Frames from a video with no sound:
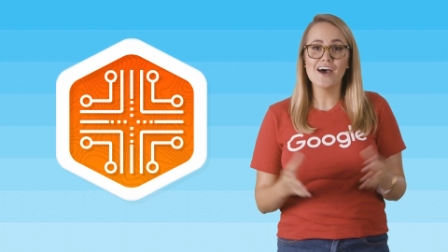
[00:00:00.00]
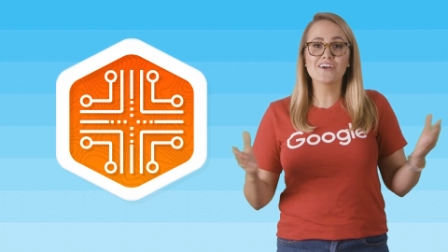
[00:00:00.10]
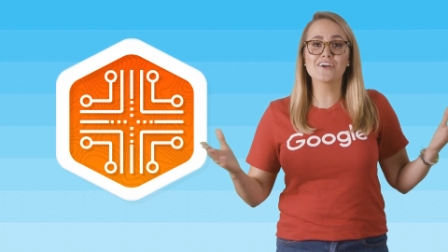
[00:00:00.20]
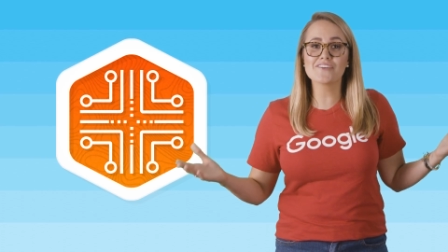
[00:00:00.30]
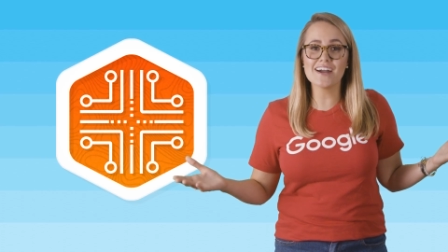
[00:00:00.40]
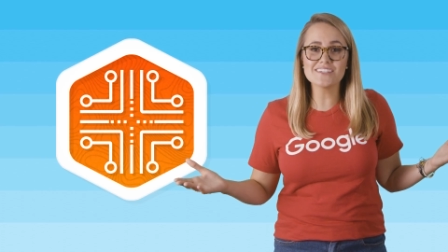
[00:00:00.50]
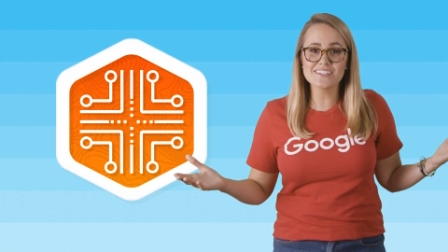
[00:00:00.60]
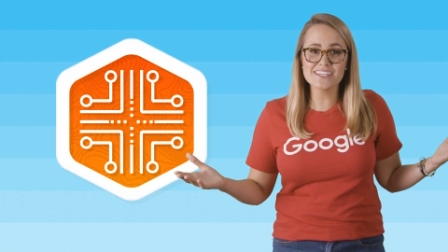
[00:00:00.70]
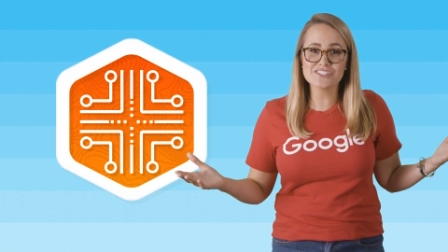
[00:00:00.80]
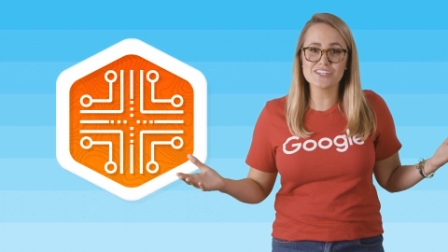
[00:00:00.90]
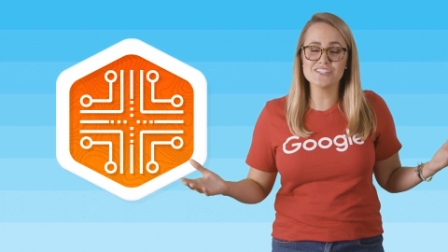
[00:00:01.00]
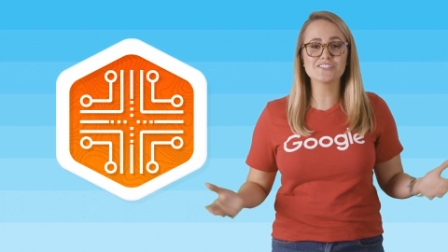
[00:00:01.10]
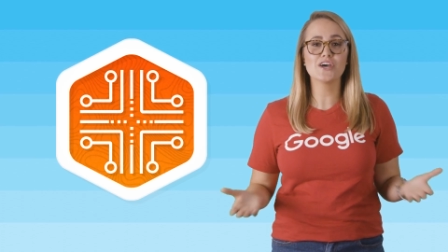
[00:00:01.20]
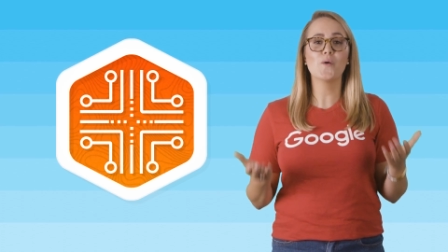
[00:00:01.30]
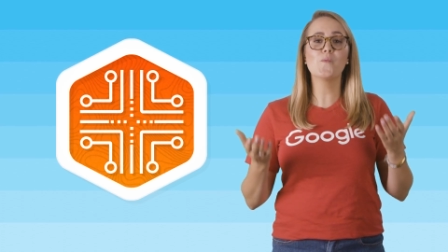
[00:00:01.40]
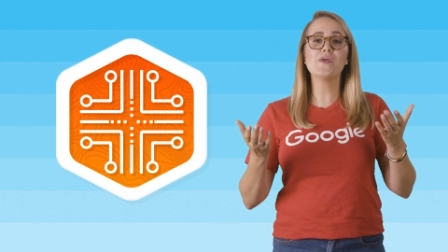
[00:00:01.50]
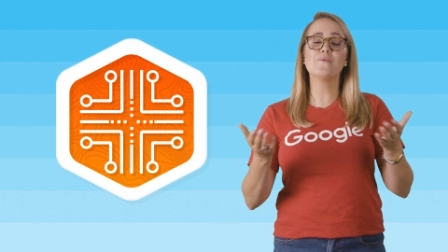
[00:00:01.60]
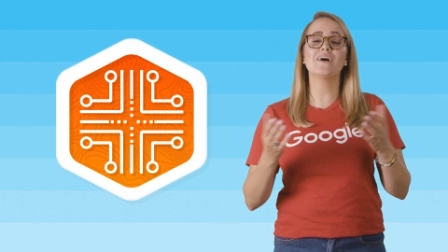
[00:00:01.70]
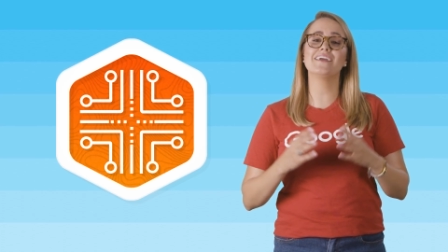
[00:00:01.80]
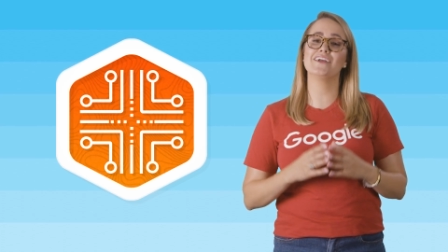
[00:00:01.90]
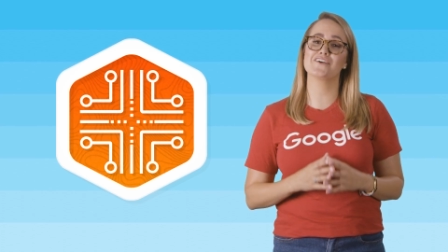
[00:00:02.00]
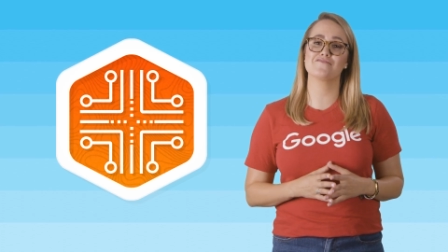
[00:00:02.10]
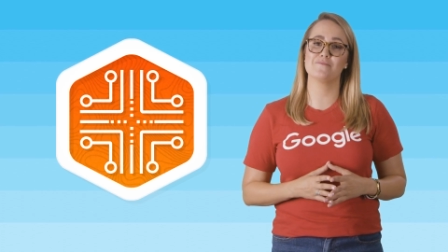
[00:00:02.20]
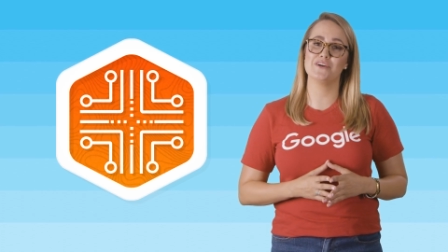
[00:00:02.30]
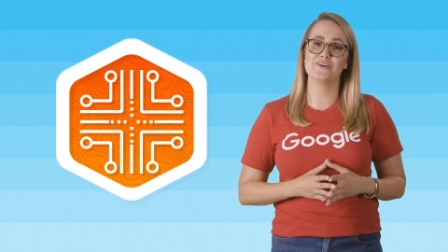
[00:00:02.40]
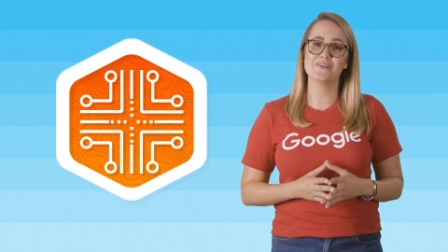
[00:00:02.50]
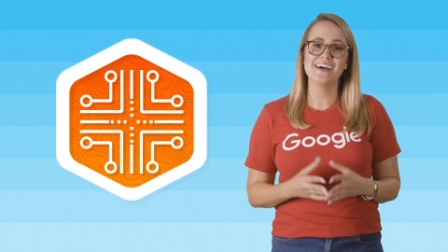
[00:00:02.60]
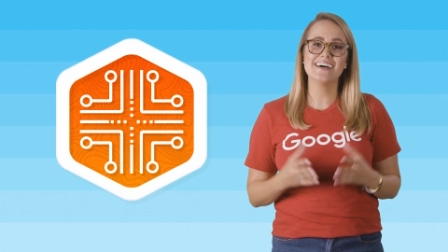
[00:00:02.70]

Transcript: Congratulations! We want to hear from you.